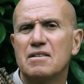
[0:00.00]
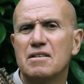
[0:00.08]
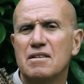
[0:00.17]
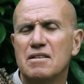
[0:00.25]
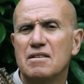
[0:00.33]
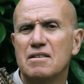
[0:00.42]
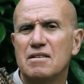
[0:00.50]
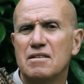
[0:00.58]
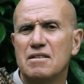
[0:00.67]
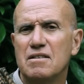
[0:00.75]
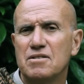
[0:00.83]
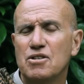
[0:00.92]

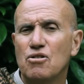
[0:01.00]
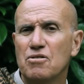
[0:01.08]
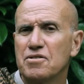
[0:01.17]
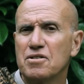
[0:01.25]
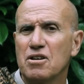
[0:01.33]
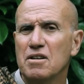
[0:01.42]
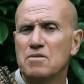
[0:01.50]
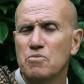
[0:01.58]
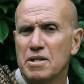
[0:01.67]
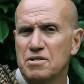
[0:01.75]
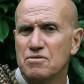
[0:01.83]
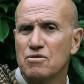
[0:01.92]
uh, the author Colin
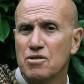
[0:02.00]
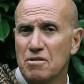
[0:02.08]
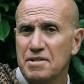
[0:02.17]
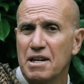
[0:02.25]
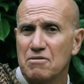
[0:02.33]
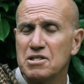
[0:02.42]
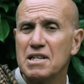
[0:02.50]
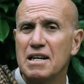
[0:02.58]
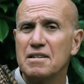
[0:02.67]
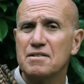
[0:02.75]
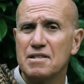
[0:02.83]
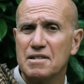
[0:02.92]
Wilson, who wrote The
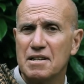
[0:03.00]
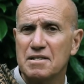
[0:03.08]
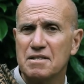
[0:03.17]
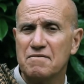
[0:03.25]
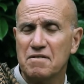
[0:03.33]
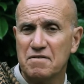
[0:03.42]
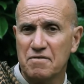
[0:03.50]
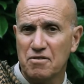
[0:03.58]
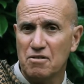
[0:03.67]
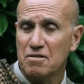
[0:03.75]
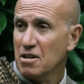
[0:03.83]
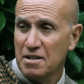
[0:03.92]
Outsider in
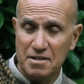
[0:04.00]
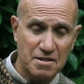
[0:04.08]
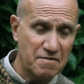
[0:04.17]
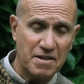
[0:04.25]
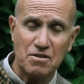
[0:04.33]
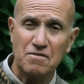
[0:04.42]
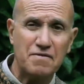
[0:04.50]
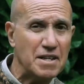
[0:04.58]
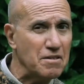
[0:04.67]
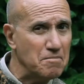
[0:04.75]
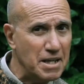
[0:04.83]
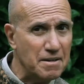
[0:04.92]
1954. Colin is a very good friend
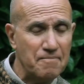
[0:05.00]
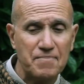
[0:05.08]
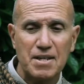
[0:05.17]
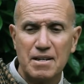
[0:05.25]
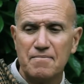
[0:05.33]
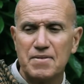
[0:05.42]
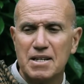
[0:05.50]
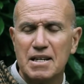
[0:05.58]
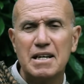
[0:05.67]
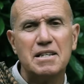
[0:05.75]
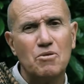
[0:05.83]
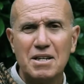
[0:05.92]
of mine.
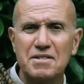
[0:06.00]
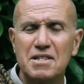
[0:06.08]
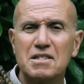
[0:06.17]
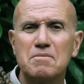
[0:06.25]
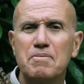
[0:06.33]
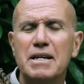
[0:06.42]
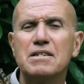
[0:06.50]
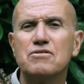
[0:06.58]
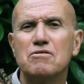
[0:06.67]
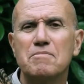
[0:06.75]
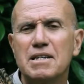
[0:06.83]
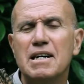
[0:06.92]
And he once explained
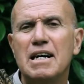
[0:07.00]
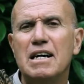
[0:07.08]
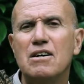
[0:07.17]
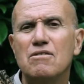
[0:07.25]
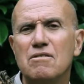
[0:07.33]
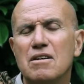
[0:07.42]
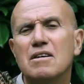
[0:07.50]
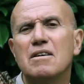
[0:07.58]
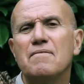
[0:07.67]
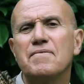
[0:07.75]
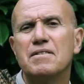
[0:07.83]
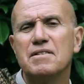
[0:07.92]
to me how
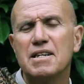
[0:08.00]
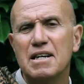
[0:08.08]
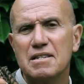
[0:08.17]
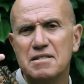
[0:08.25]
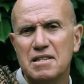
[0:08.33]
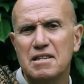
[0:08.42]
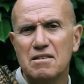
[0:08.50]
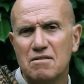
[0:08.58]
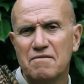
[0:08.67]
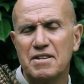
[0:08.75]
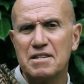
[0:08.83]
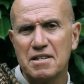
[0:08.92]
the idea
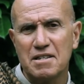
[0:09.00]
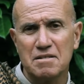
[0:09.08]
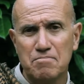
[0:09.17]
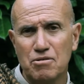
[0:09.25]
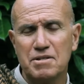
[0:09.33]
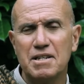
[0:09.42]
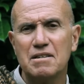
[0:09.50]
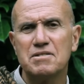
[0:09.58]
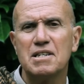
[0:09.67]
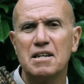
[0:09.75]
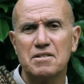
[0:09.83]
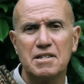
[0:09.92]
of writing his book, The
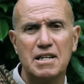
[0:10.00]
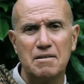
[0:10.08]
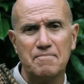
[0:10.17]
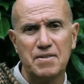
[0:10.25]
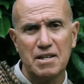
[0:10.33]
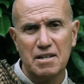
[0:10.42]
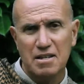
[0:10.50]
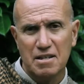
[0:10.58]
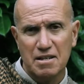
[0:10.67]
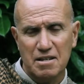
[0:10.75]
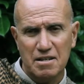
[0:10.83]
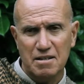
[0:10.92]
Outsider, came.
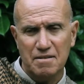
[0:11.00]
Uh,